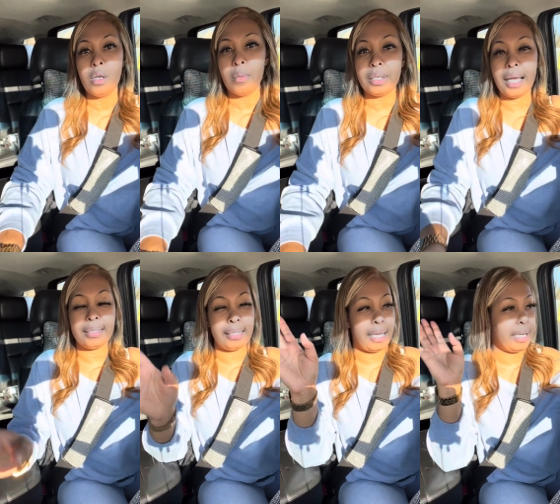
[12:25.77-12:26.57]
But
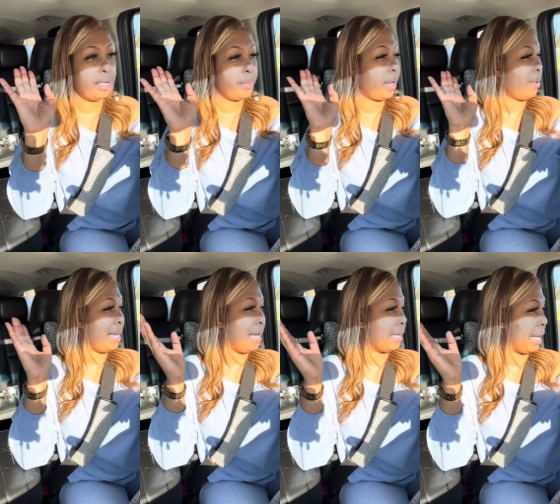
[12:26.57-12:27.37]
yesterday anyway, we
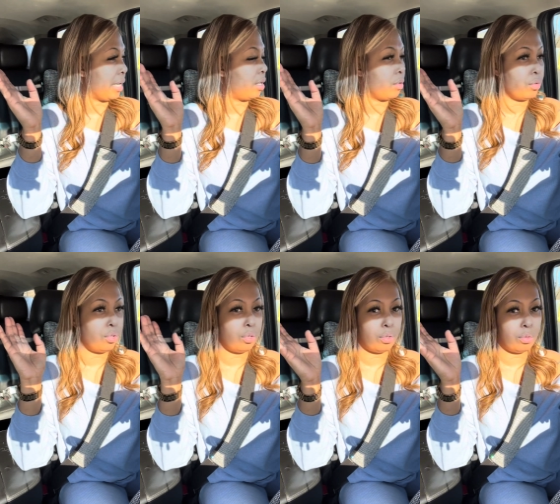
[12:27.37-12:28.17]
had like close
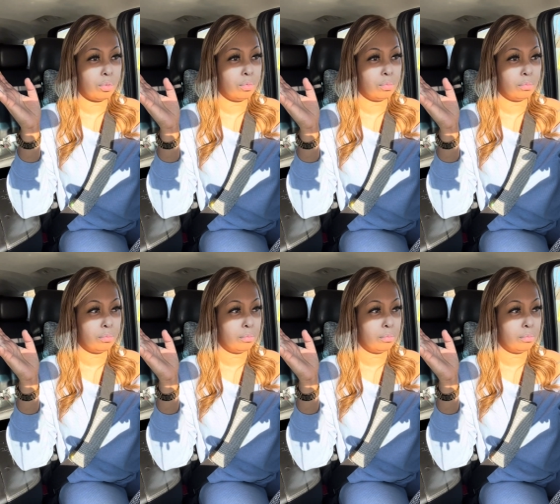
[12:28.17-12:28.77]
to